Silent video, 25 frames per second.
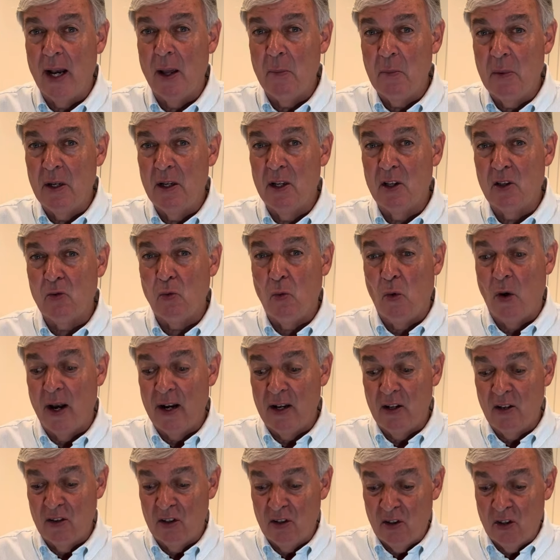I mean, this
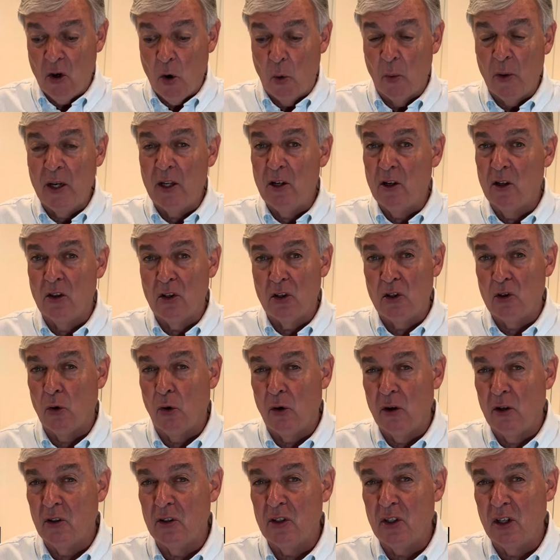wine is going into the
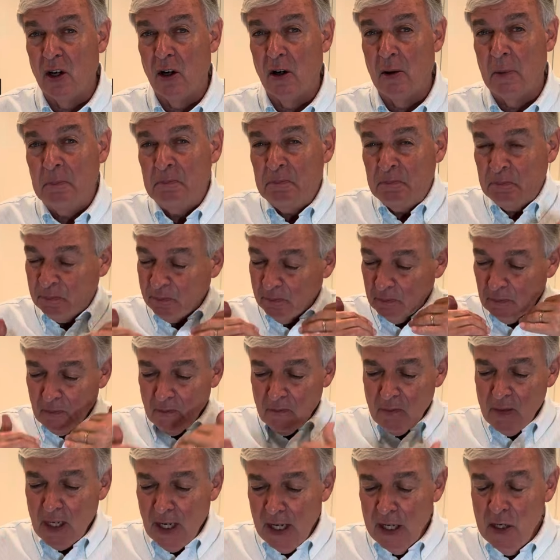soils here,
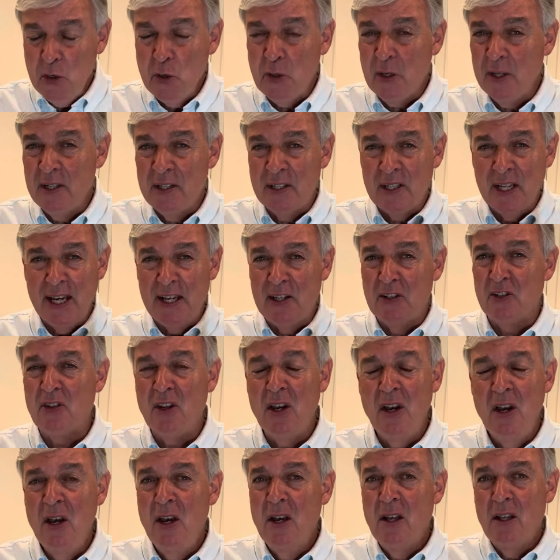and you can taste
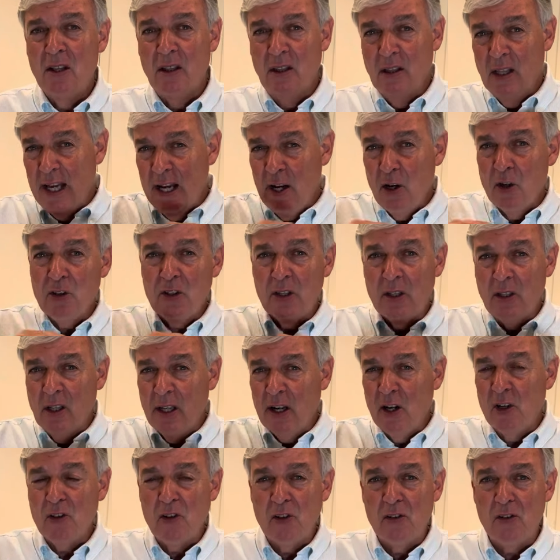layers and
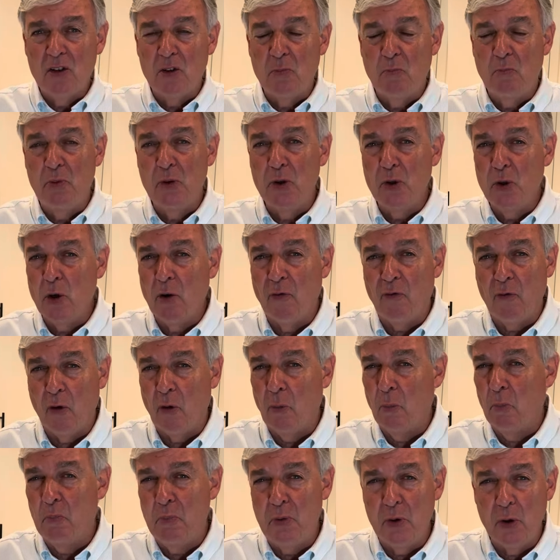layers of just
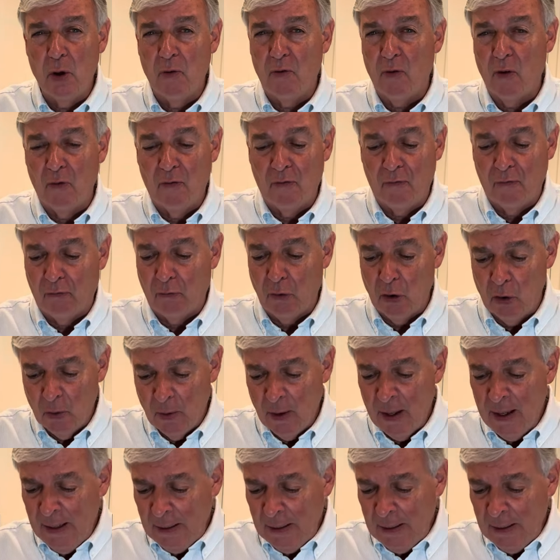beautiful, beautiful fruit.